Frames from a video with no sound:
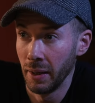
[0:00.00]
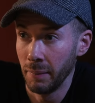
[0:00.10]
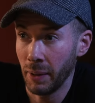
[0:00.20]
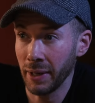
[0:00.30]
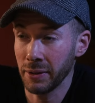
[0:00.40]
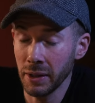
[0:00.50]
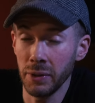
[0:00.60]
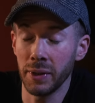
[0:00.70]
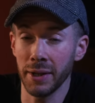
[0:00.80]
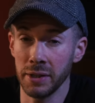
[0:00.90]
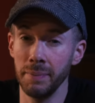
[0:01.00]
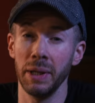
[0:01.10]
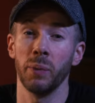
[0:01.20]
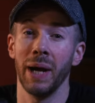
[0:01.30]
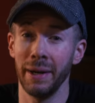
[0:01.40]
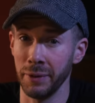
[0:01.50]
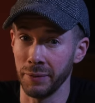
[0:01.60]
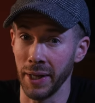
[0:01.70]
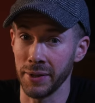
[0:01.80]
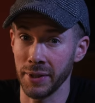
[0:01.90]
But I think you guys should be aware of
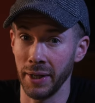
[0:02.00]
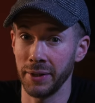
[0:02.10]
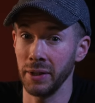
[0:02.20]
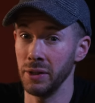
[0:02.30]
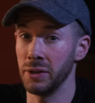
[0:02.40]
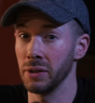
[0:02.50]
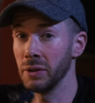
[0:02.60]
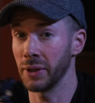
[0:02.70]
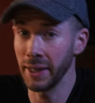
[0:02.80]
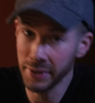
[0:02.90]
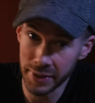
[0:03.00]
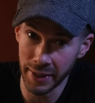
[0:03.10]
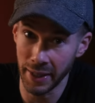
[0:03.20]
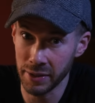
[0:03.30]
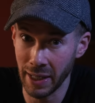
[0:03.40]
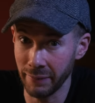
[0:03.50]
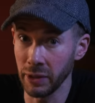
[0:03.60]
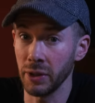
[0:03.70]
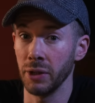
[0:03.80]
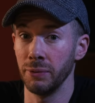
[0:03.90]
this, and I think you should look into this. Have a
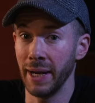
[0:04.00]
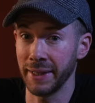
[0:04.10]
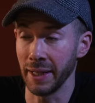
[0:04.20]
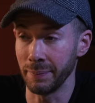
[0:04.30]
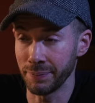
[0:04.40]
look at Reddit.